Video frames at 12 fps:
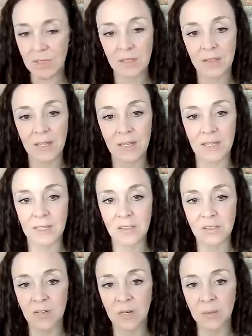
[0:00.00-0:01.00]
that they
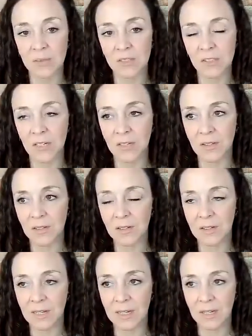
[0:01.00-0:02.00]
interact with each other,
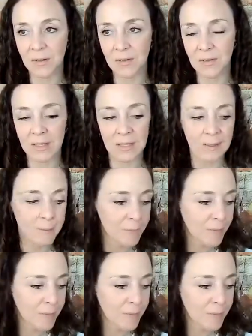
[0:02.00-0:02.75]
and how the